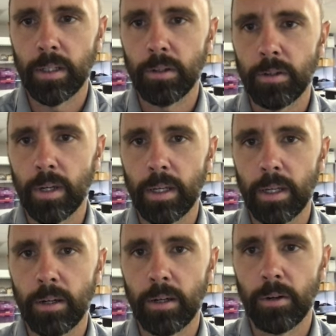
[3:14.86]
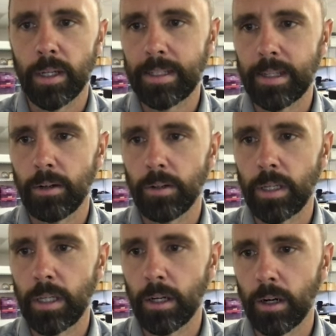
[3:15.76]
it in a whole lot of detail
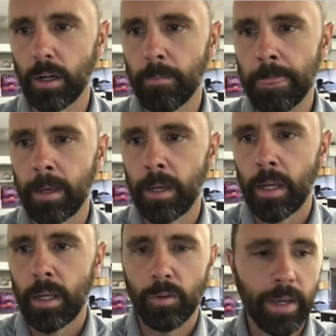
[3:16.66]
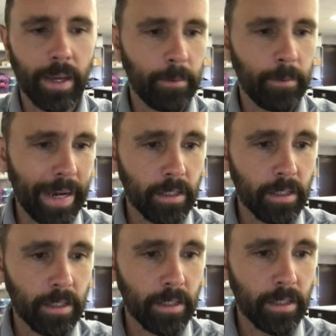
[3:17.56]
here. So if we head back to
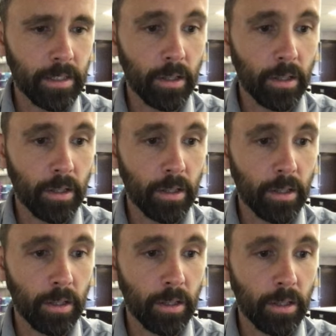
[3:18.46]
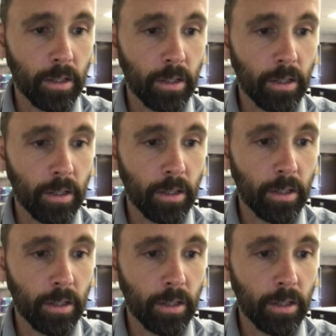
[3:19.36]
the home page, a few more things that I want to show